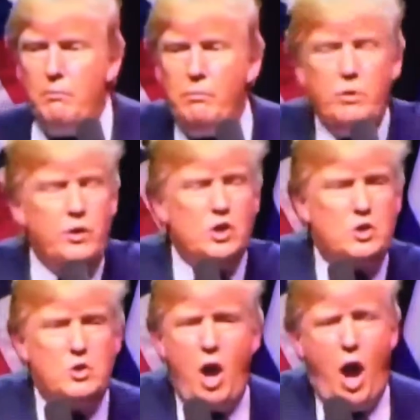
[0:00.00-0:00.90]
just
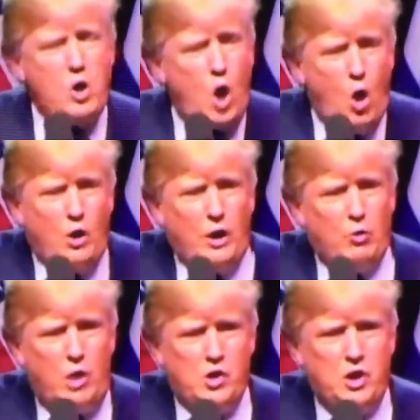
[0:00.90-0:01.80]
totally
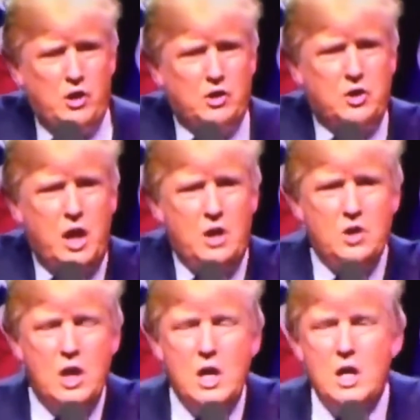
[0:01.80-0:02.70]
rushing the stage.
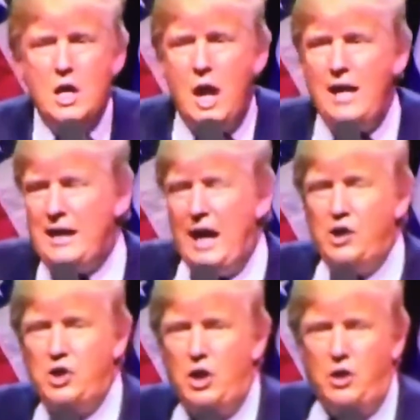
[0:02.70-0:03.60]
And he
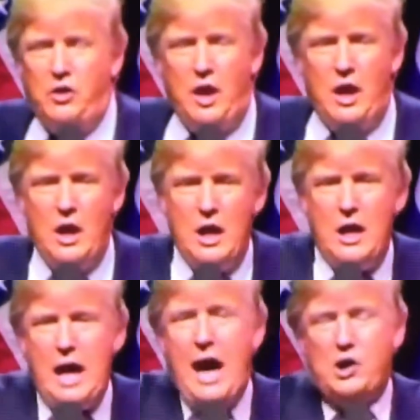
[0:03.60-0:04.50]
gets to the thing.
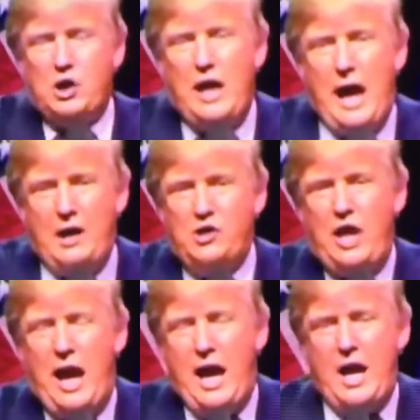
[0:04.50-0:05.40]
He actually had his
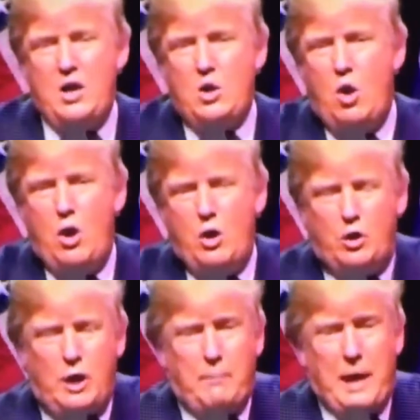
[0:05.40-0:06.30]
hand on, or a
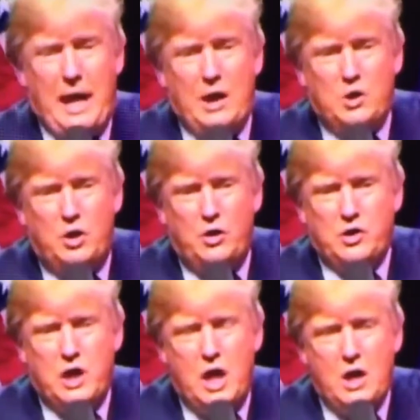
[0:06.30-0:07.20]
couple of hands on the
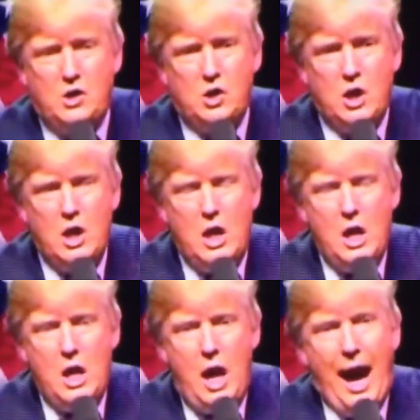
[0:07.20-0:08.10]
stage.
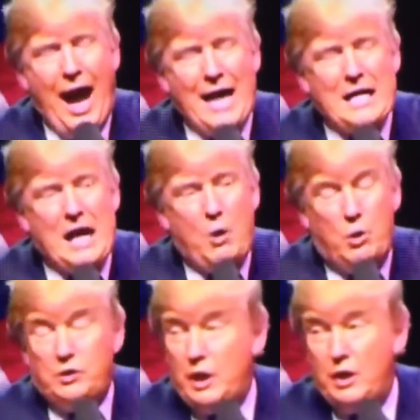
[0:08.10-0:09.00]
And I will
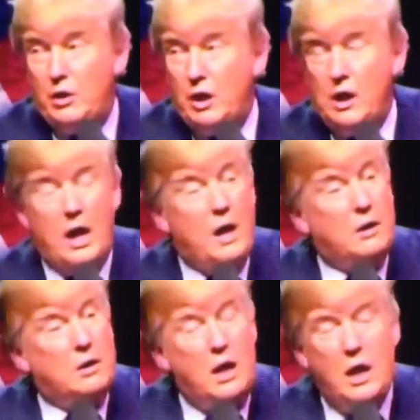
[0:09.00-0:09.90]
tell you, he
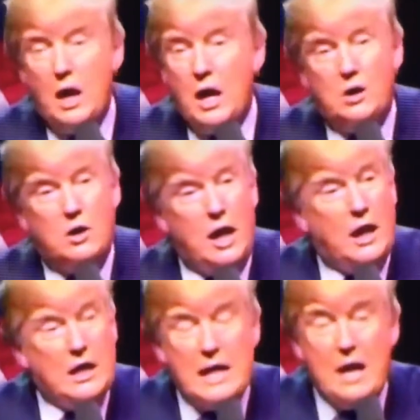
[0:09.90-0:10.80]
got
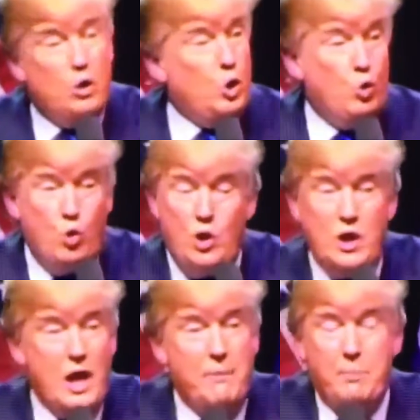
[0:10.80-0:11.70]
taken down. You would
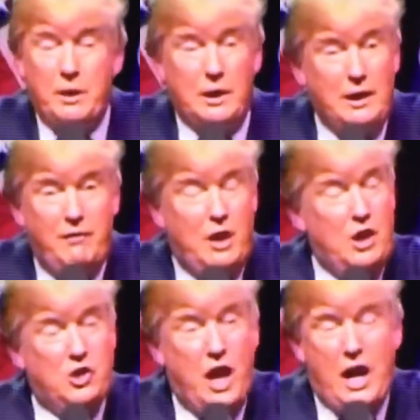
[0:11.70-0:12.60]
not believe it. He
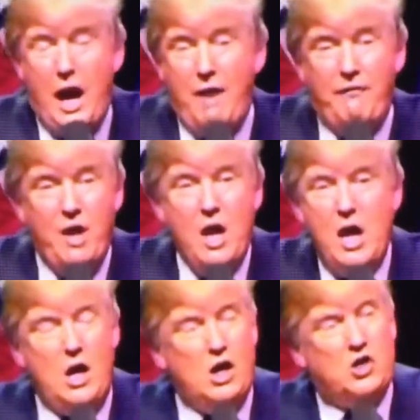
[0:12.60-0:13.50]
has got
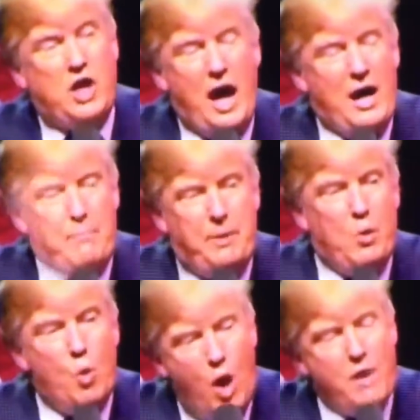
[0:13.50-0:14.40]
to be
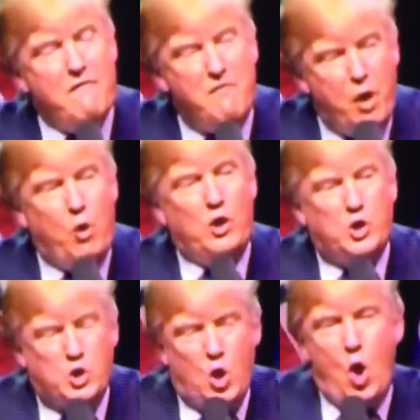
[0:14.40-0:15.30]
one very
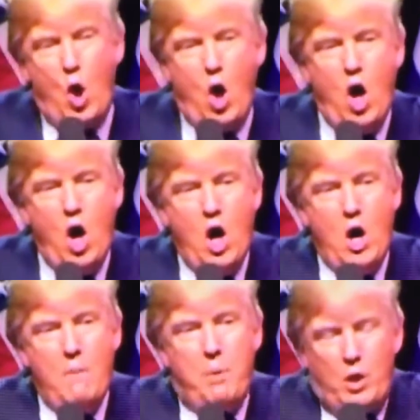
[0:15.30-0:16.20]
sore
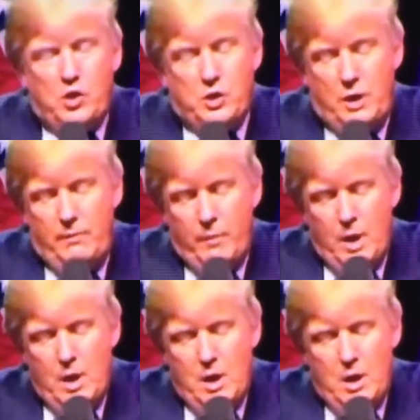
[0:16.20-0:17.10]
person.
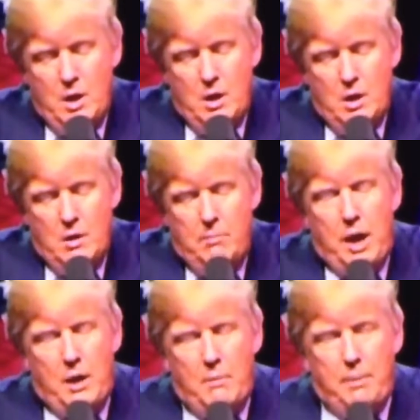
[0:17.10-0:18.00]

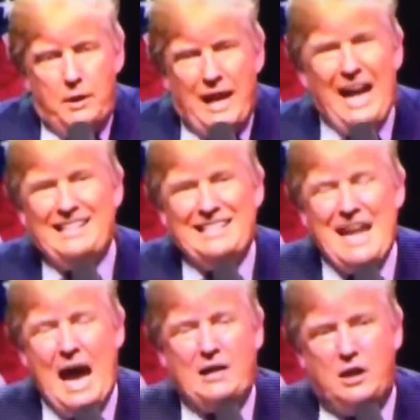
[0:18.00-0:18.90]
But that's
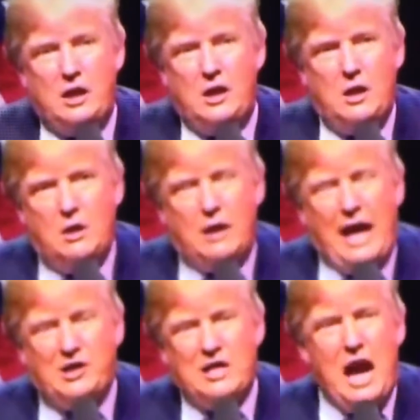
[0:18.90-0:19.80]
not the
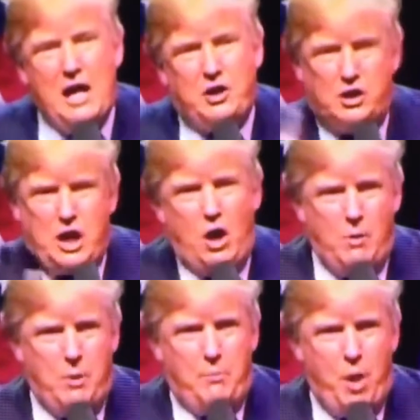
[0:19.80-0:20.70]

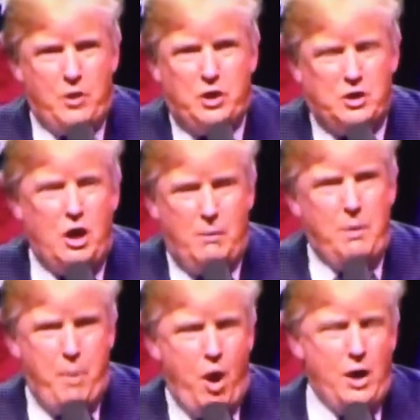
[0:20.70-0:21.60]
terrible part. The terrible
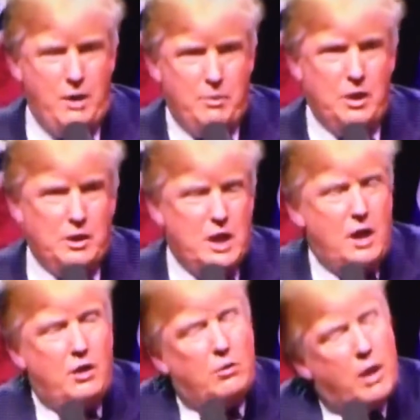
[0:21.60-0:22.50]
part, I'm going to tell
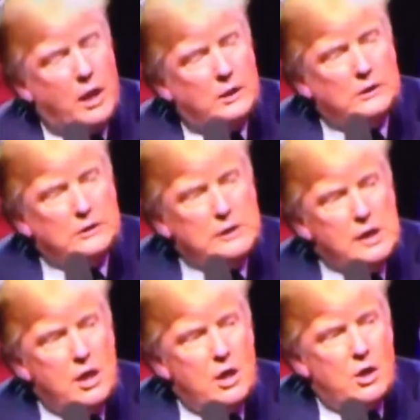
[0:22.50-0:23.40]
you, right?
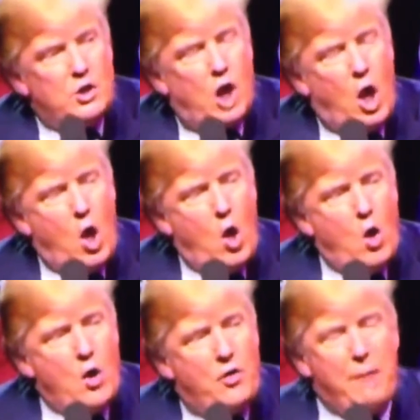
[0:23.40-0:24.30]
So
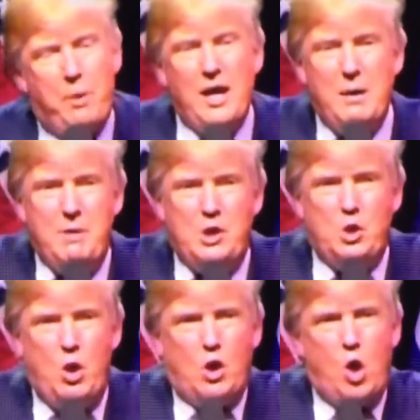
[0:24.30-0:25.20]
they bring him into
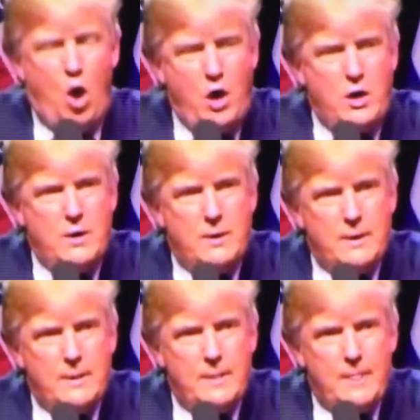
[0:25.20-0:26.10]
a court,
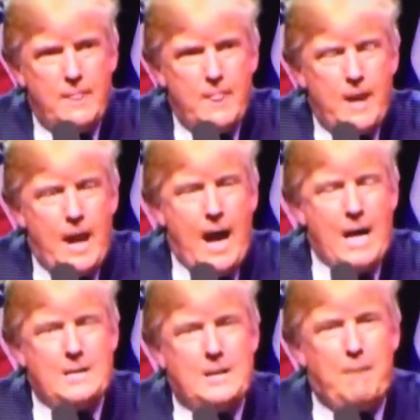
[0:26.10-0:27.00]

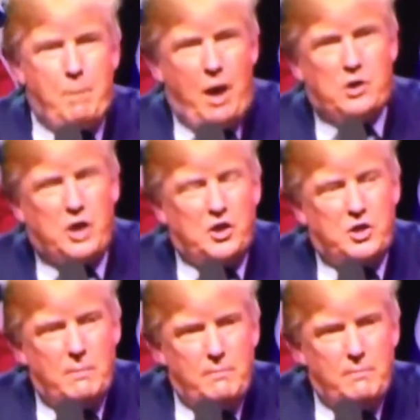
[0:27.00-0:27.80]
and they process him,